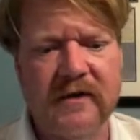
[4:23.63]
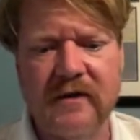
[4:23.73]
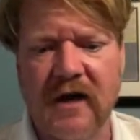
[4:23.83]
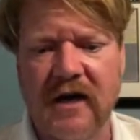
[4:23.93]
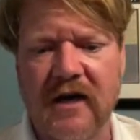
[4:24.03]

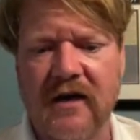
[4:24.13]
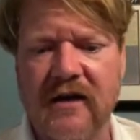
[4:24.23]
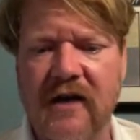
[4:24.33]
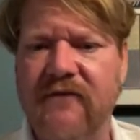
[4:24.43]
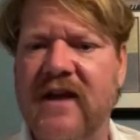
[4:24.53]

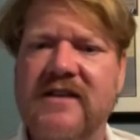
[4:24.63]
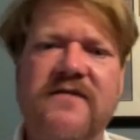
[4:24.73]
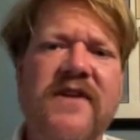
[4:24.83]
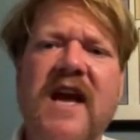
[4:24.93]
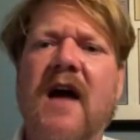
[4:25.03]
events,
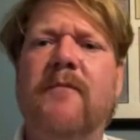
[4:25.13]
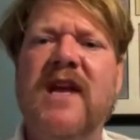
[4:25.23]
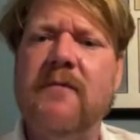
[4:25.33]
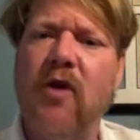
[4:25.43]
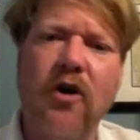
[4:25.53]

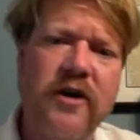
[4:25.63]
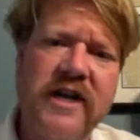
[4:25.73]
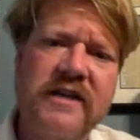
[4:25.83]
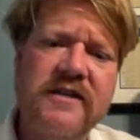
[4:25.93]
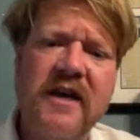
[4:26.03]
VIP
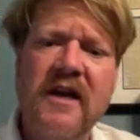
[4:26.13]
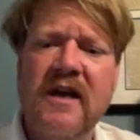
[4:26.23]
parties,